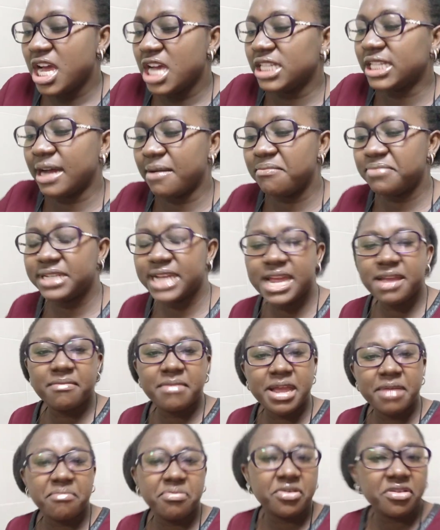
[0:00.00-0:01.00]

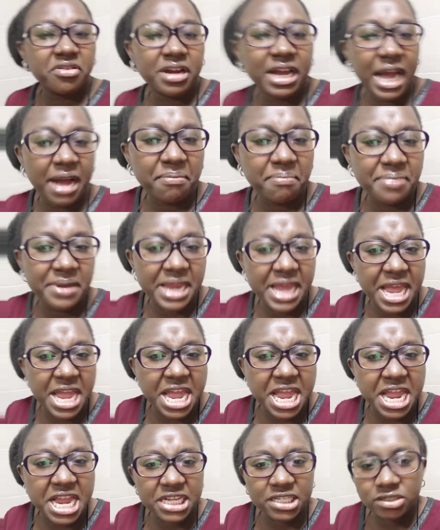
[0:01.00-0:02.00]
sometime I broke a
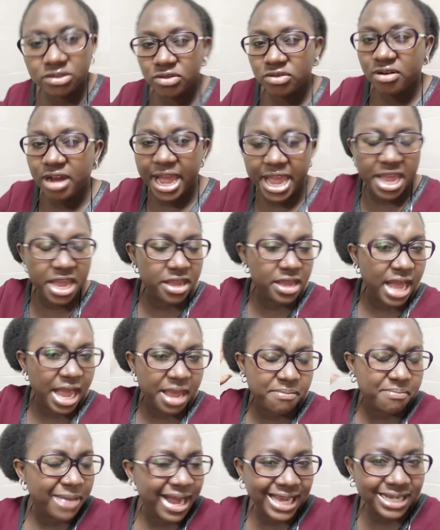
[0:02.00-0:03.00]
plate, I
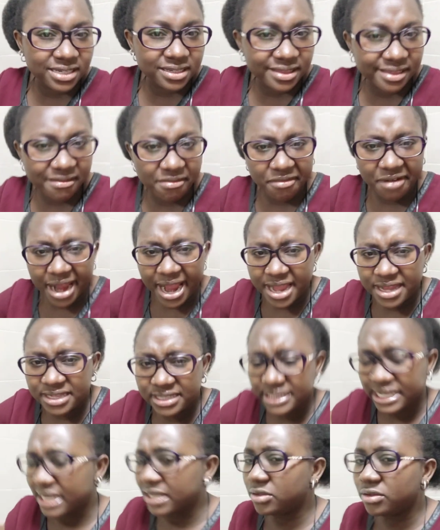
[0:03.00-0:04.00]
burned the
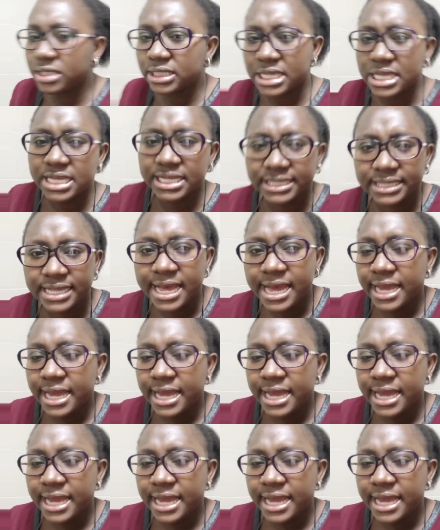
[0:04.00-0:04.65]
rice, and you see this,